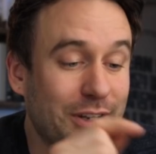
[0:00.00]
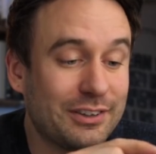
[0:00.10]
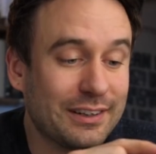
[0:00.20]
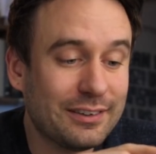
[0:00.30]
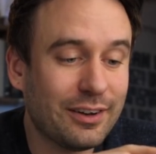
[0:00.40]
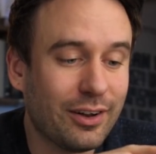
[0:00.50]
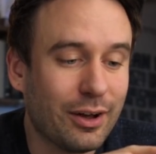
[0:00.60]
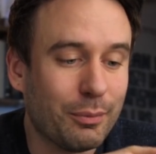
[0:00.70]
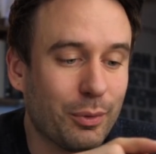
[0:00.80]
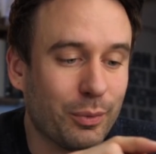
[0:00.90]
you set an
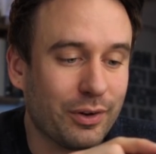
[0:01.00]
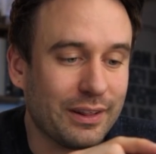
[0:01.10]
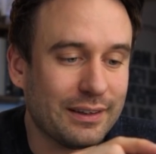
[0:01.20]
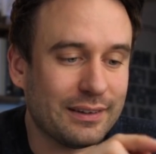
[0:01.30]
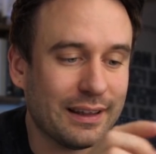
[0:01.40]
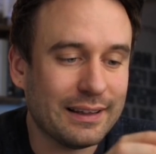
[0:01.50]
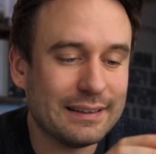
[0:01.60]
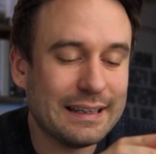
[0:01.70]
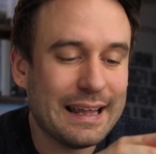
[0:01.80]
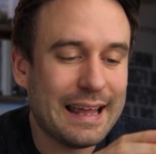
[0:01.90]
alarm on one of these
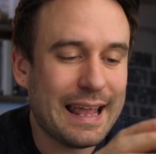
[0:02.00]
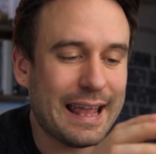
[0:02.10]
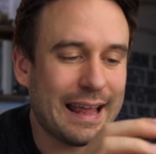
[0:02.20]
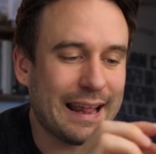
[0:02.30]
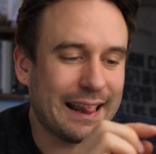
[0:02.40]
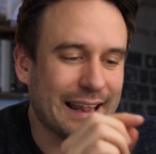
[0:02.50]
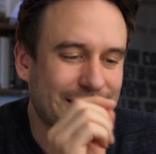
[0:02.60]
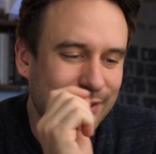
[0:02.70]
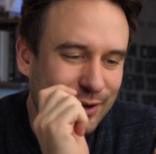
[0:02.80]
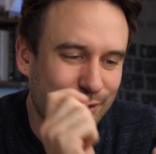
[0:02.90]
things,
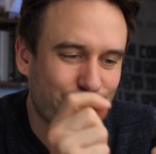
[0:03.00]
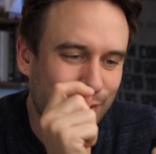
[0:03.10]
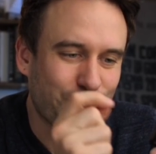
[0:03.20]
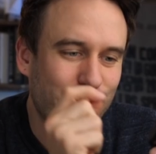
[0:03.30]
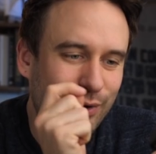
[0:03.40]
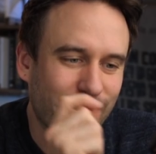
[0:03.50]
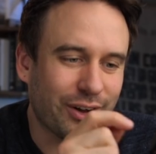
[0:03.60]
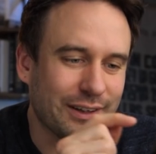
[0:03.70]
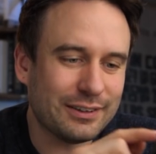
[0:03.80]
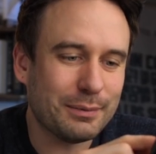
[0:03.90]
there's a real
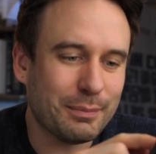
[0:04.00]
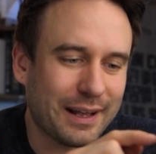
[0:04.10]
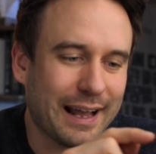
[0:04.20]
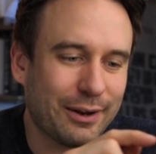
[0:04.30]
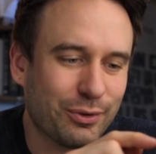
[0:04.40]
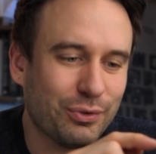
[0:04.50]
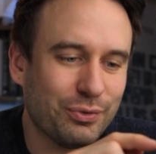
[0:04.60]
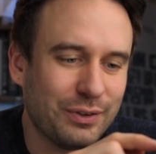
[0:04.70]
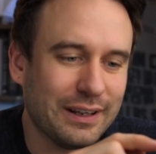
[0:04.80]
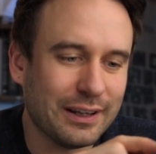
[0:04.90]
nice mechanical
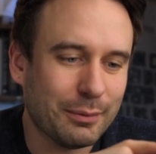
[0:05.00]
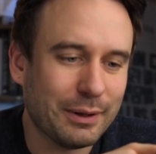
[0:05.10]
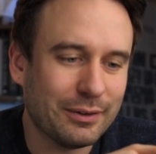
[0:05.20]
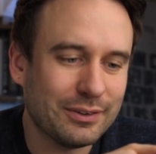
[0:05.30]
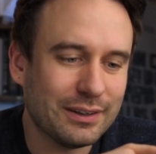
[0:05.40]
feeling about